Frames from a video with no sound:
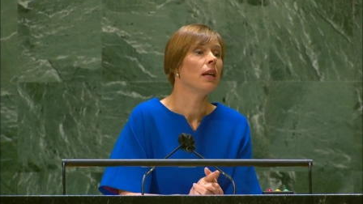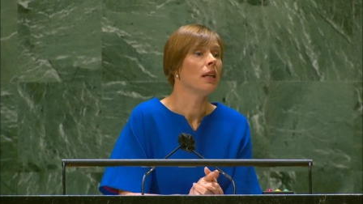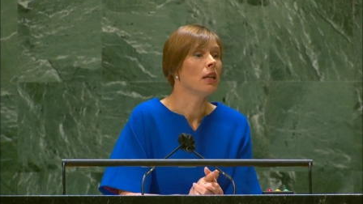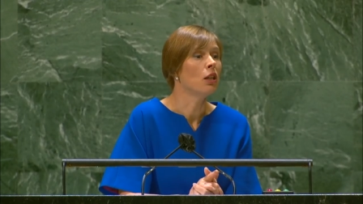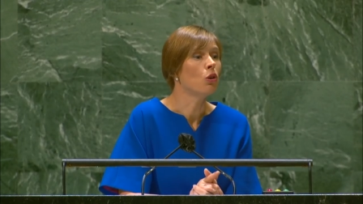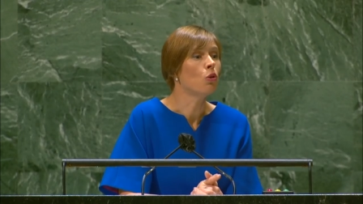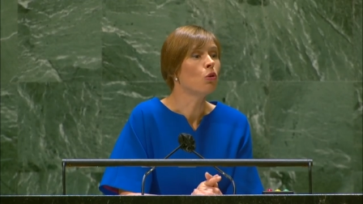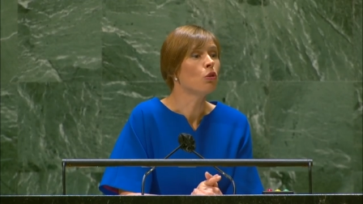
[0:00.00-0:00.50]

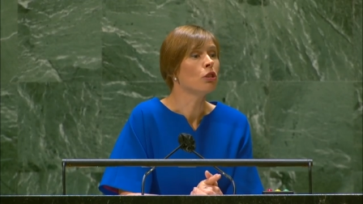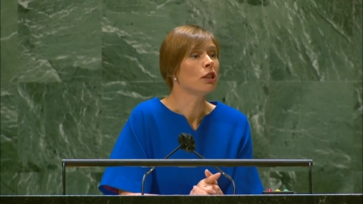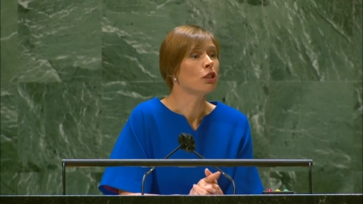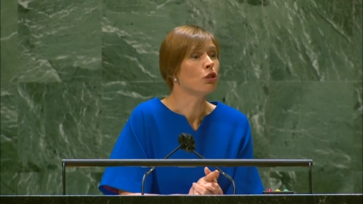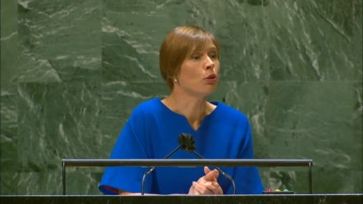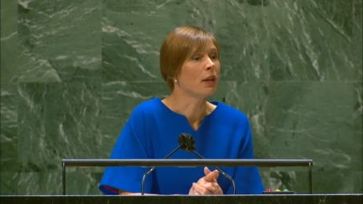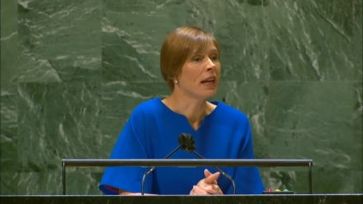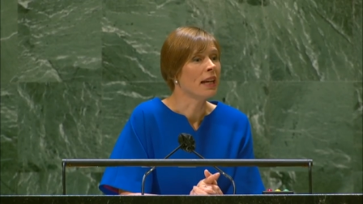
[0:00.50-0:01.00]
in order
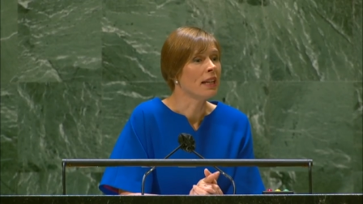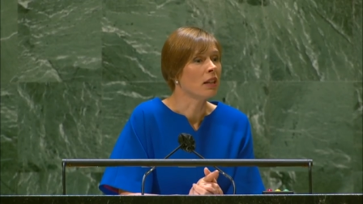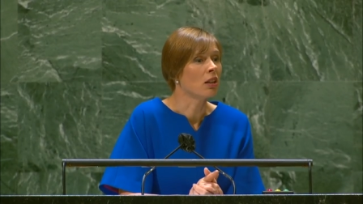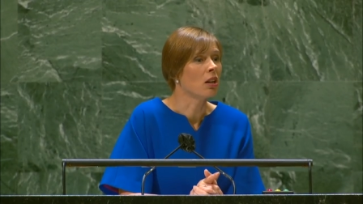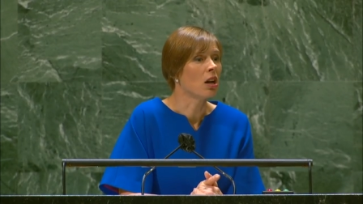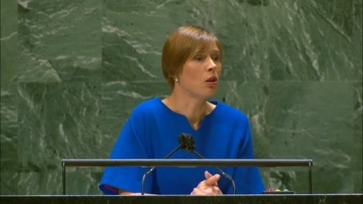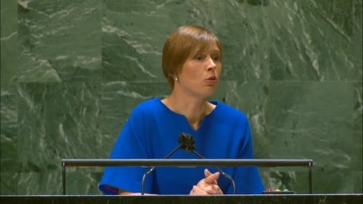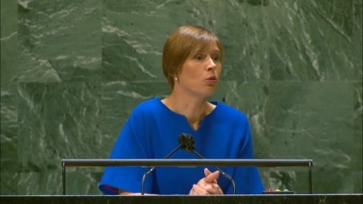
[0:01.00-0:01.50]
to gain
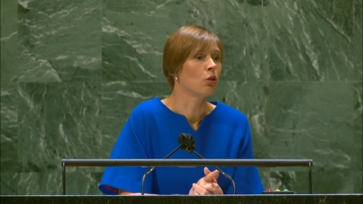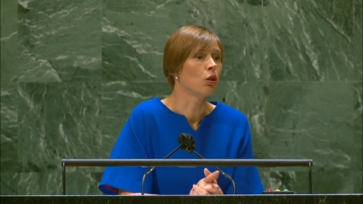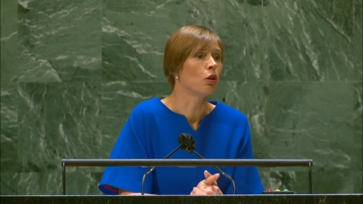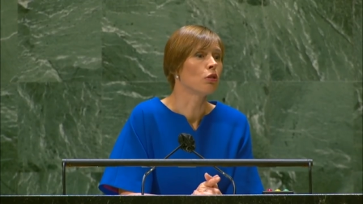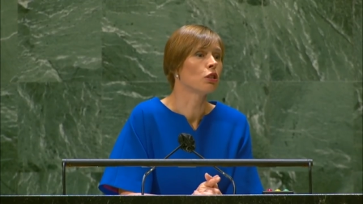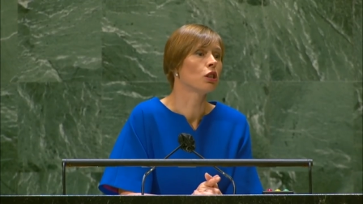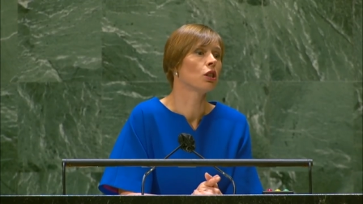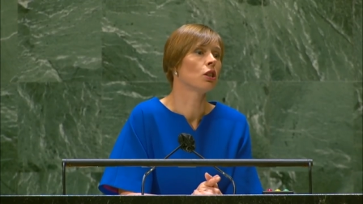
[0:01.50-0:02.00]
ground
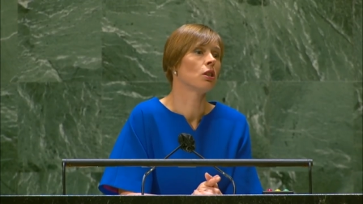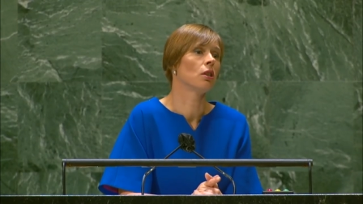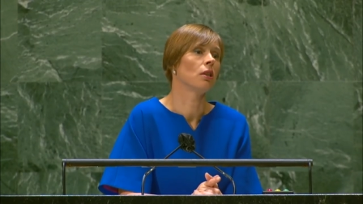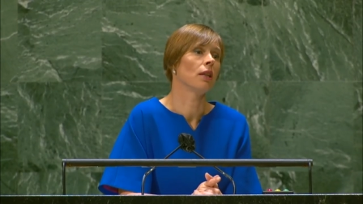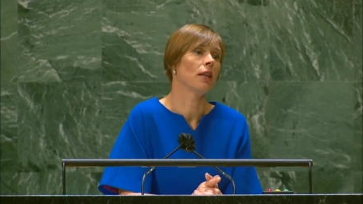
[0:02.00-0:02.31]
lost